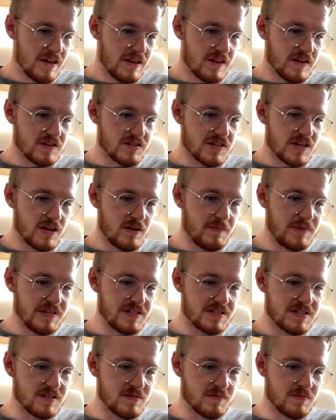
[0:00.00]
There's going to be
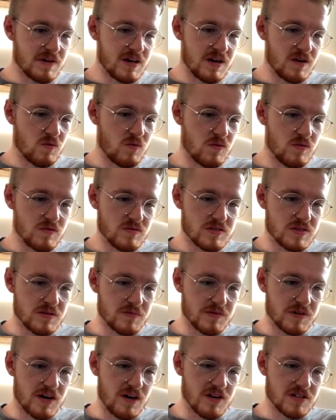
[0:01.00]

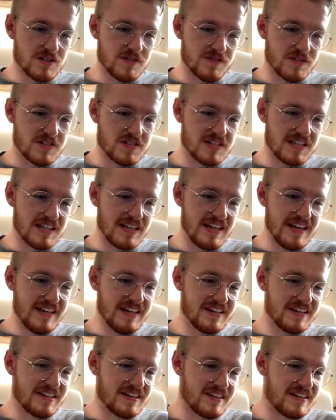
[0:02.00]
some controversy
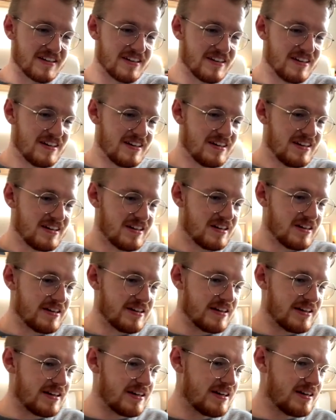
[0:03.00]
later
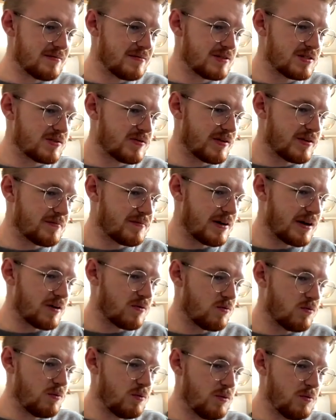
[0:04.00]
between my
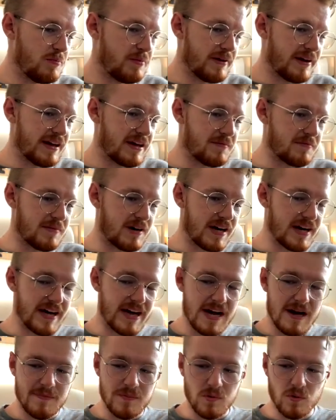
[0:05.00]
Whoop and my
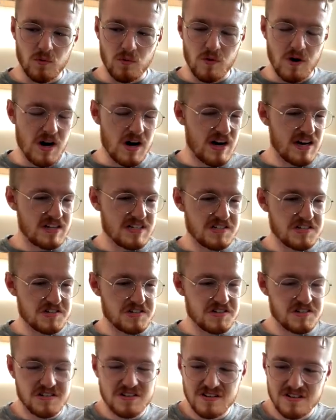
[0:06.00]
Apple
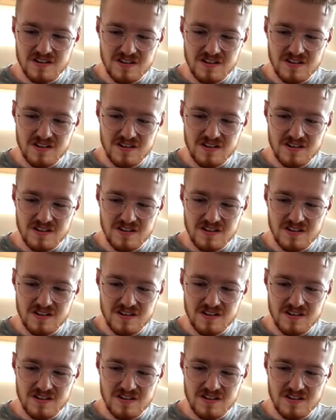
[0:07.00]
Watch